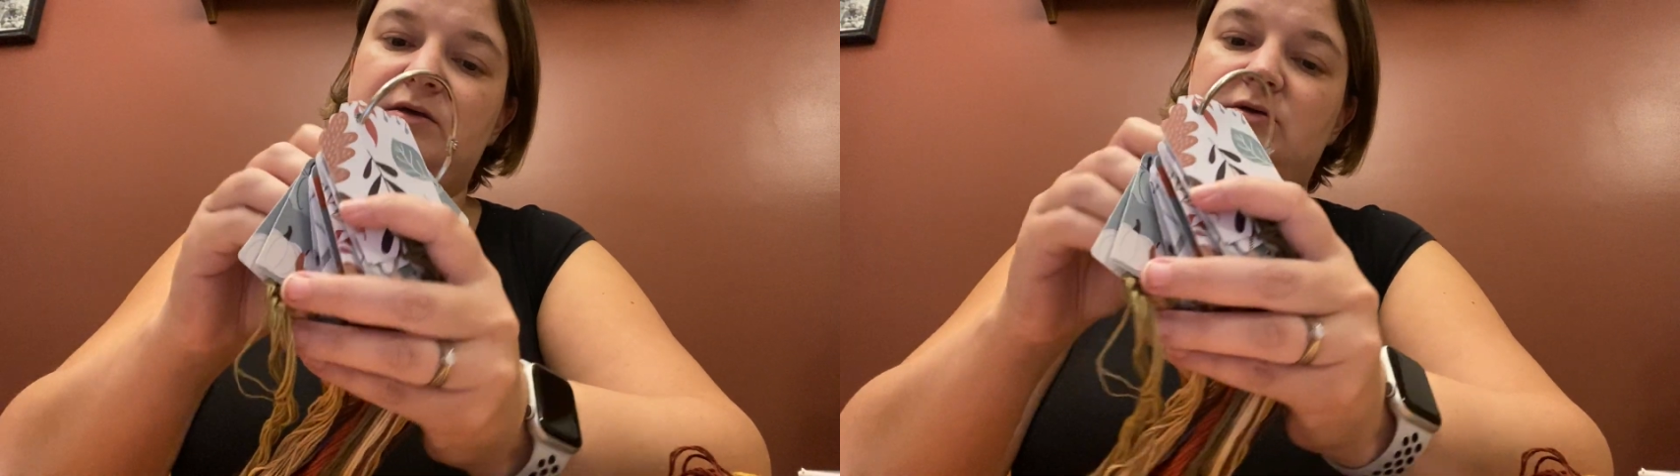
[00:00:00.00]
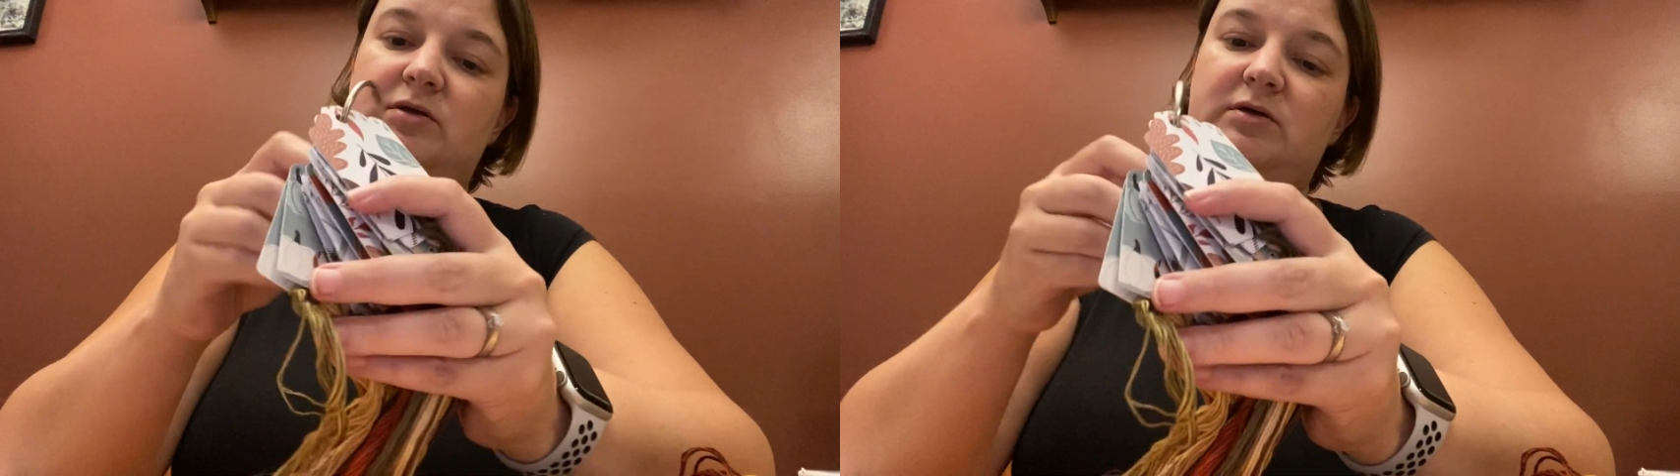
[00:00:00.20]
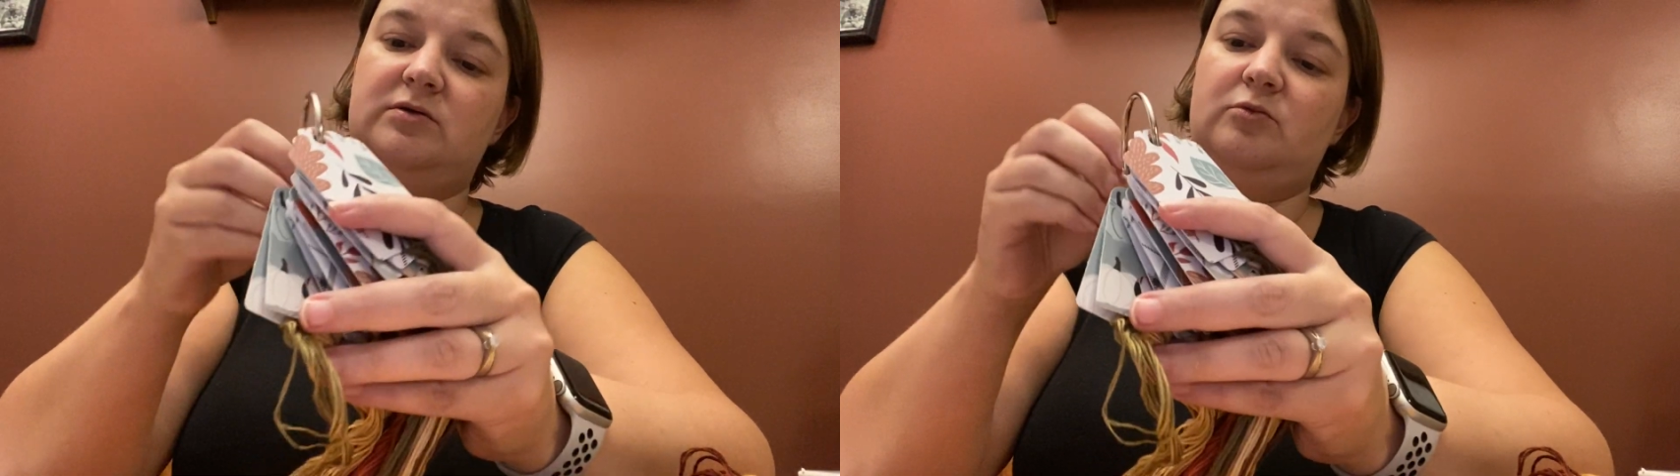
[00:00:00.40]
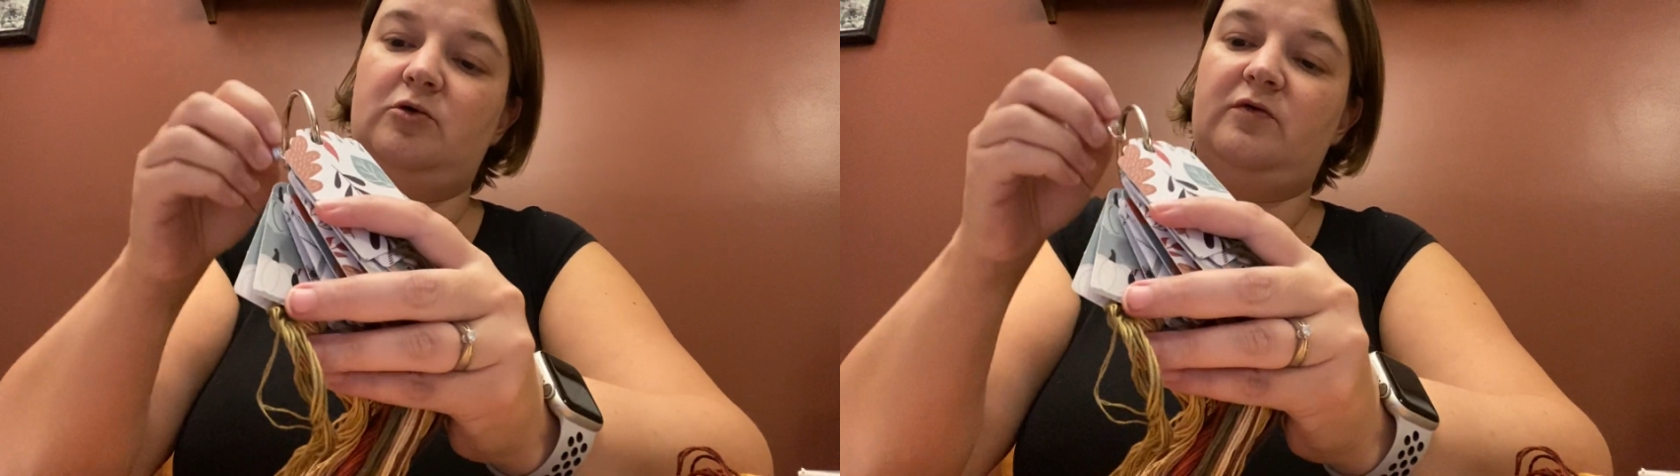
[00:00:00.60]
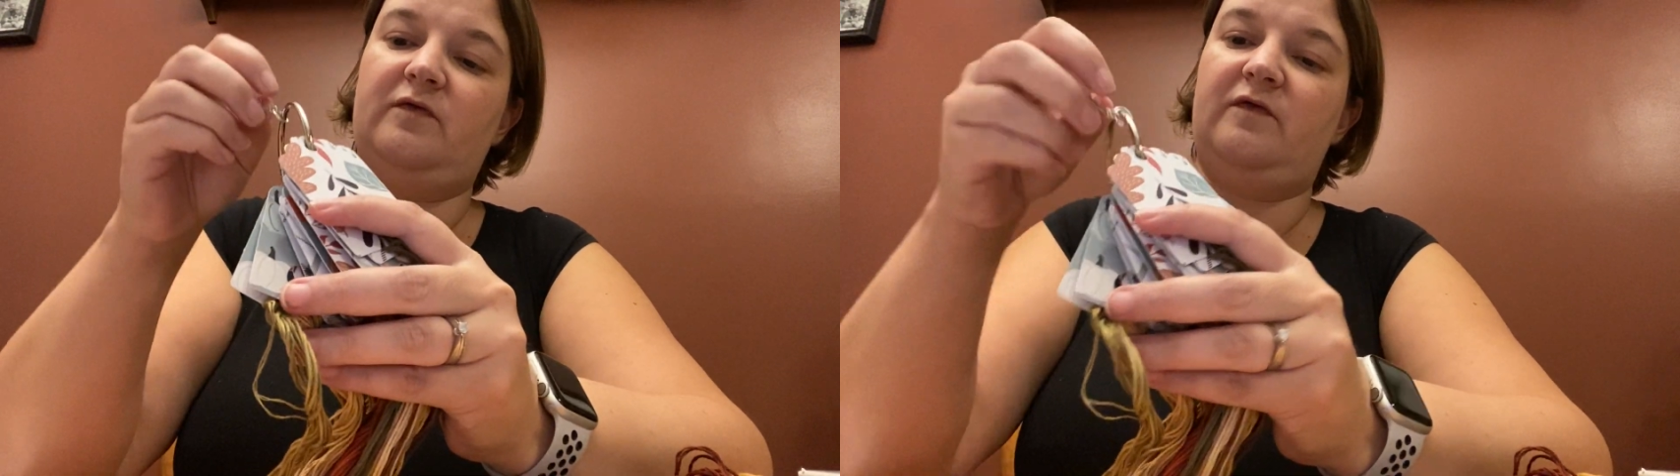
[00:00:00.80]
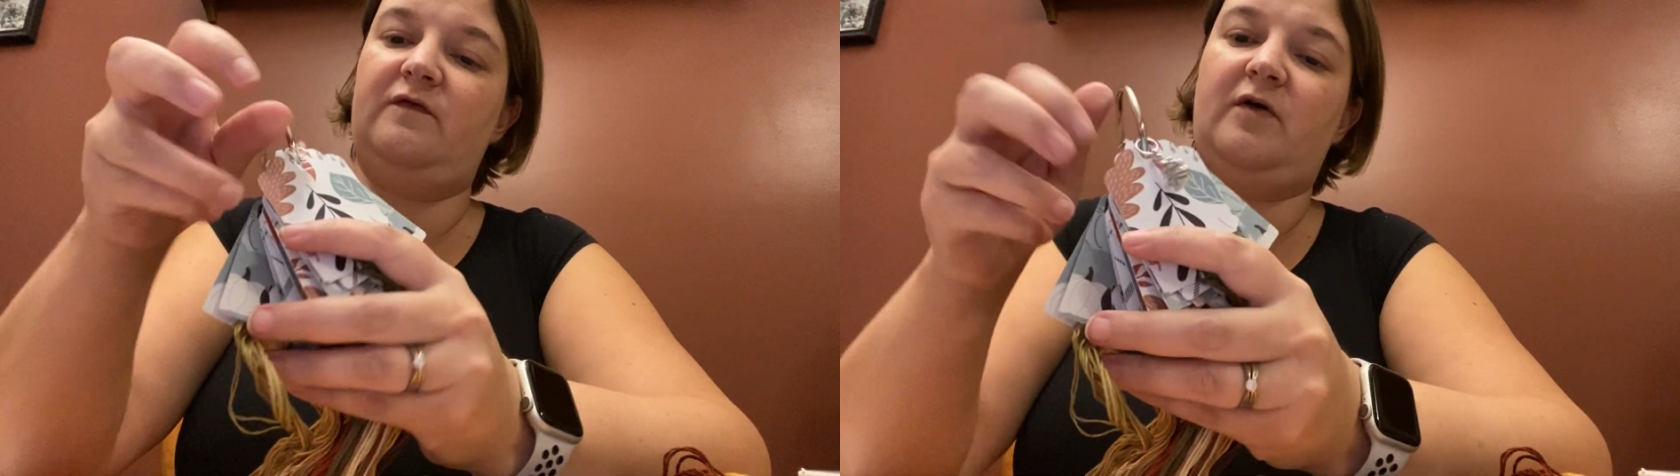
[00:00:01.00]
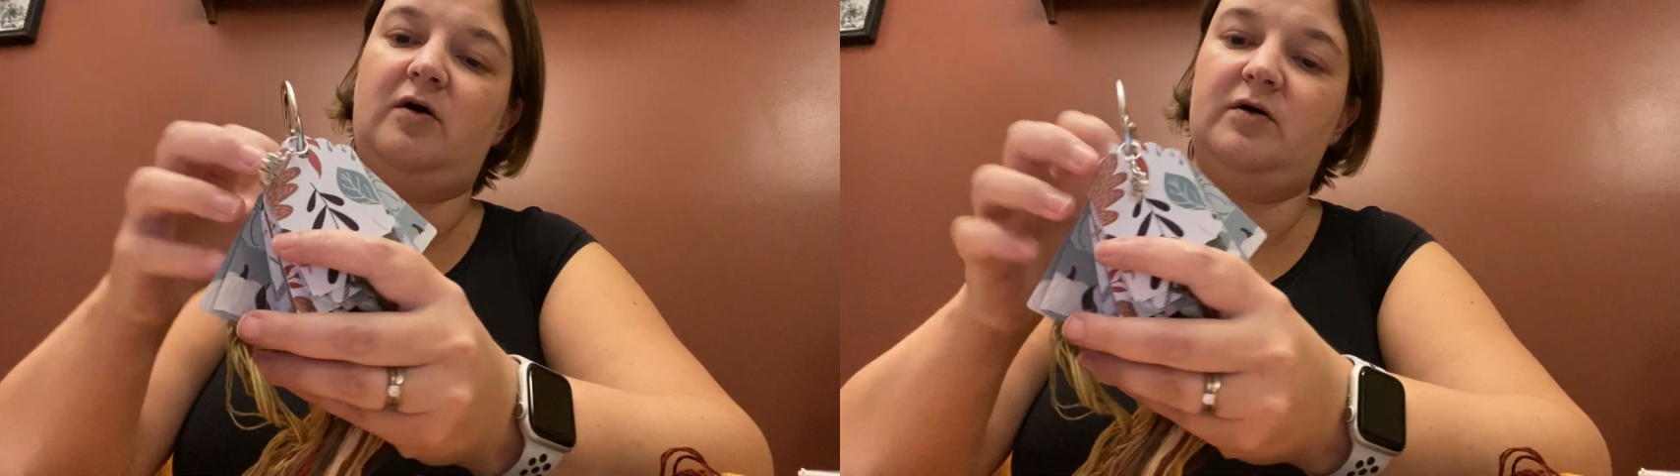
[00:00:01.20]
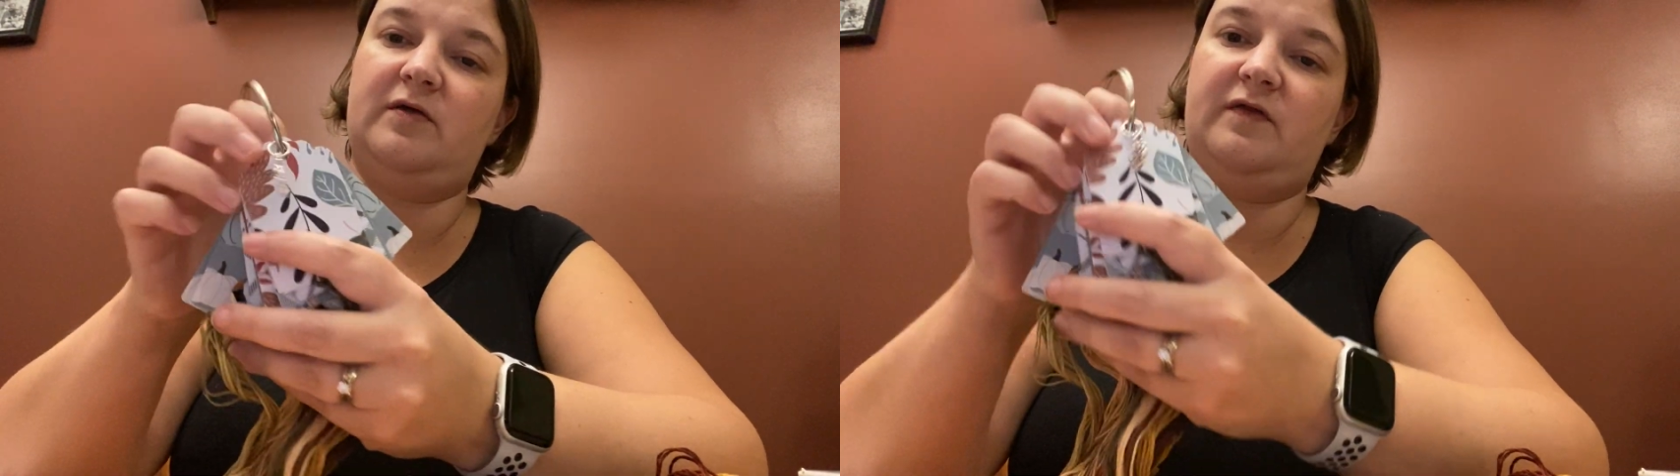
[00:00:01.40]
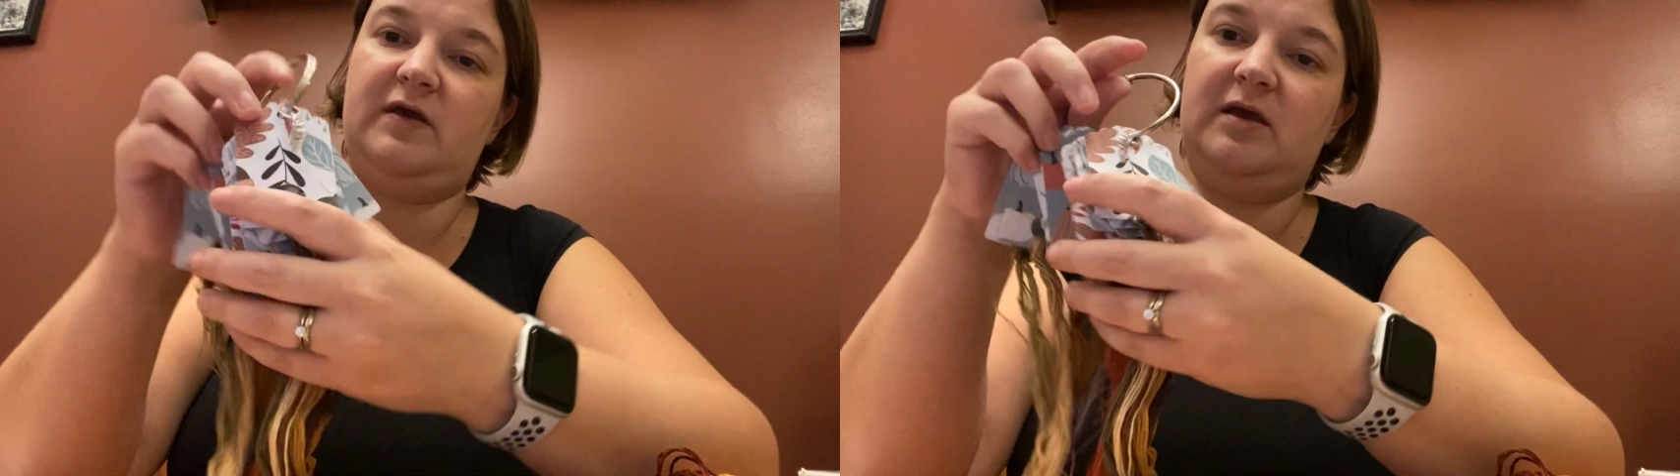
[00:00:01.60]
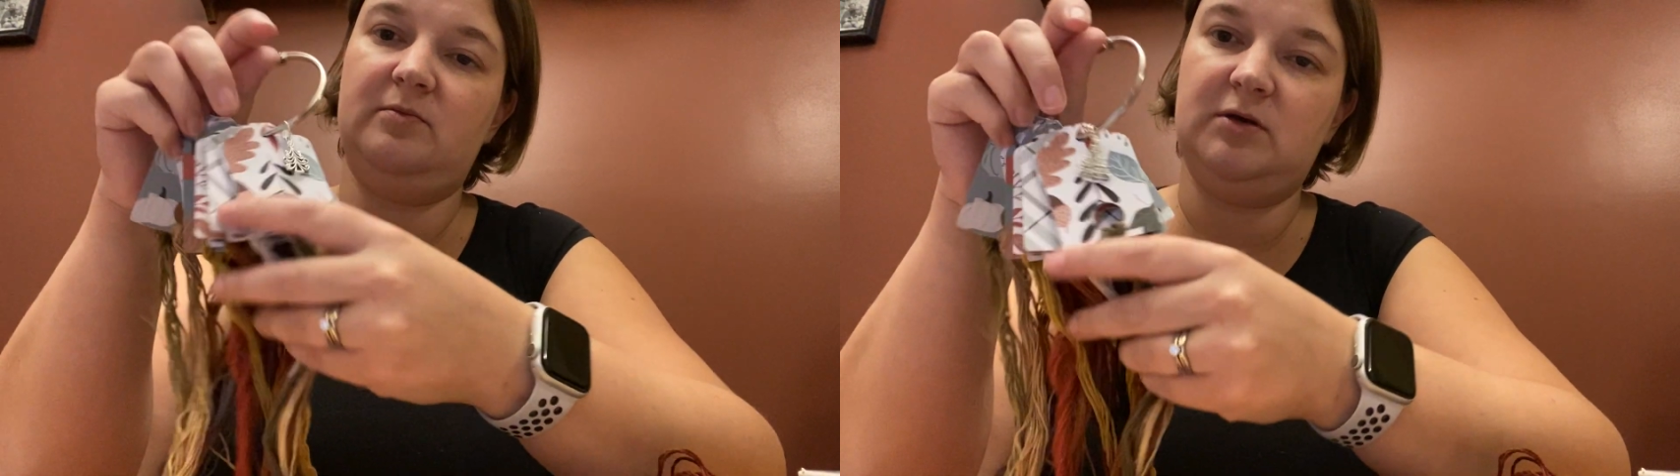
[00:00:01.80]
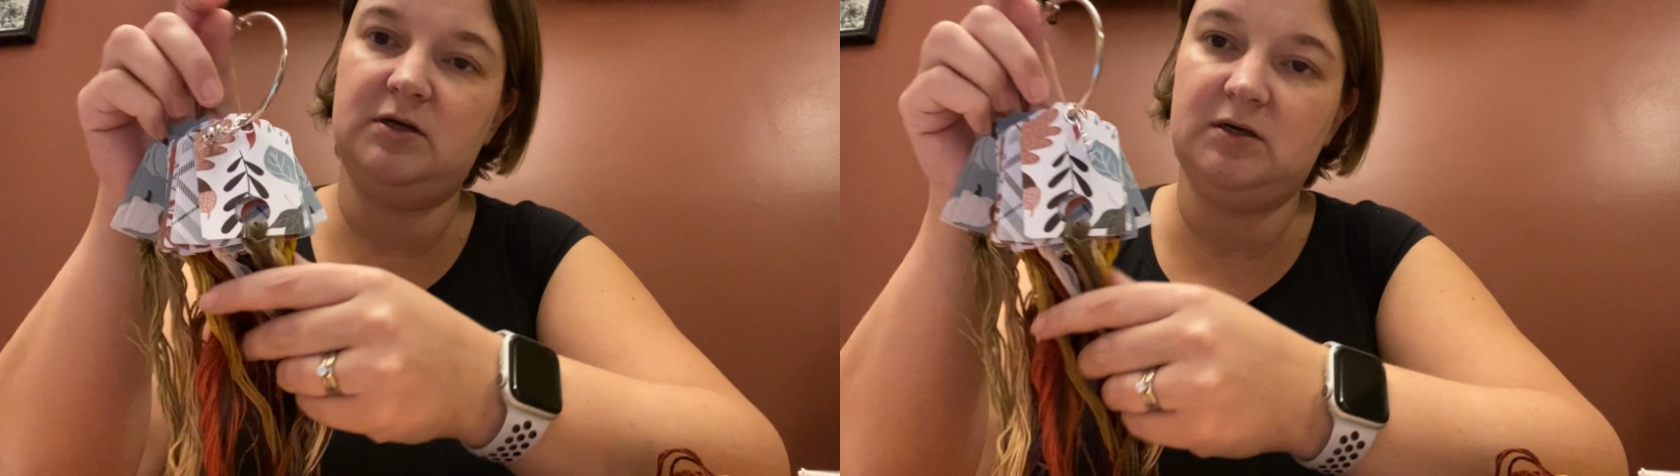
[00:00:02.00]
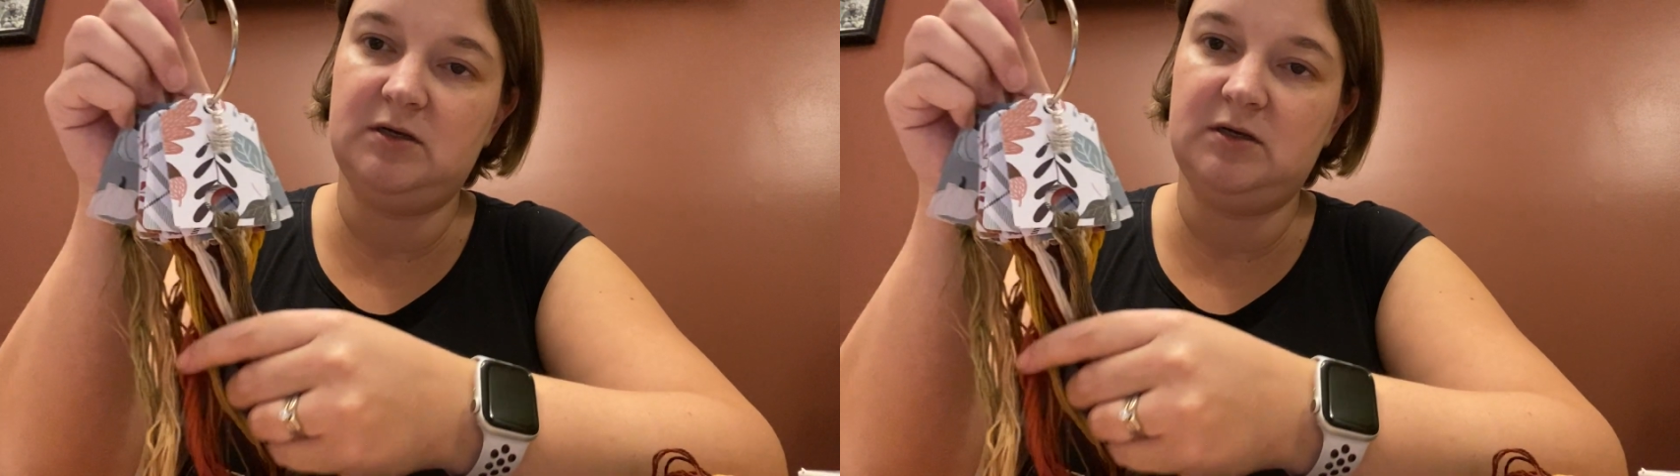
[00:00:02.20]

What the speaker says: So these are more of a fall themed.